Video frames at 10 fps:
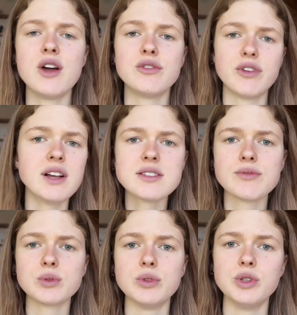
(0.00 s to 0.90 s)
First
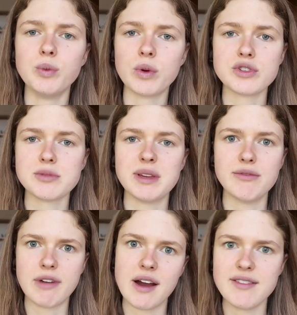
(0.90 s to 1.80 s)
of all, you want to be
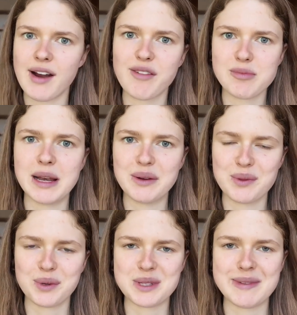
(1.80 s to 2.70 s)
very, very familiar
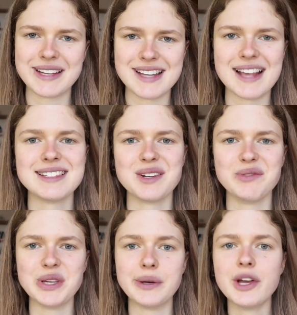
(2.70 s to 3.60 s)
with what is being tested
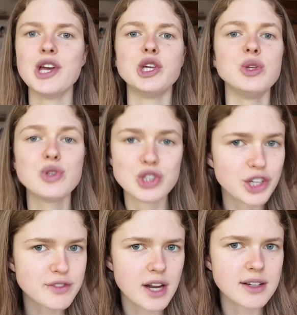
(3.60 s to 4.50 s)
of you. You should
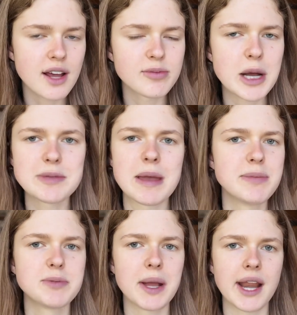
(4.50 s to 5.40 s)
have done enough past
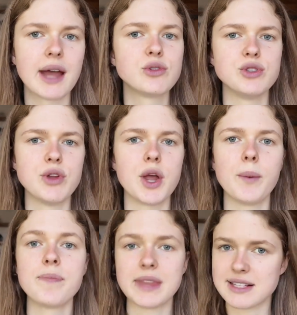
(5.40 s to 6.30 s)
papers by now to
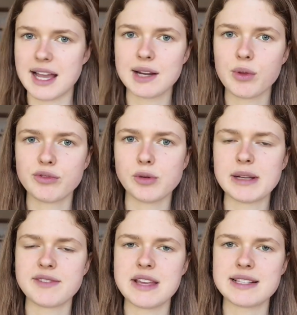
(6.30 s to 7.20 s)
know exactly what the
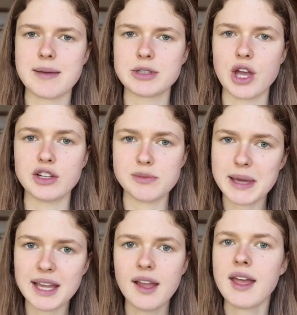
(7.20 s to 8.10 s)
format of the exam is going to
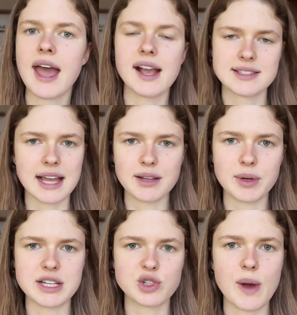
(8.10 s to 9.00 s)
be, exactly
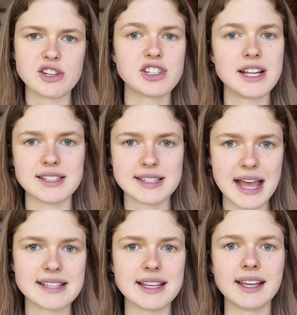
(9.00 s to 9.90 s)
what each question is
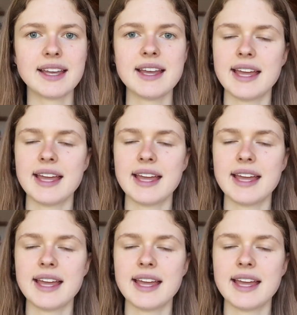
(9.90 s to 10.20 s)
assessing.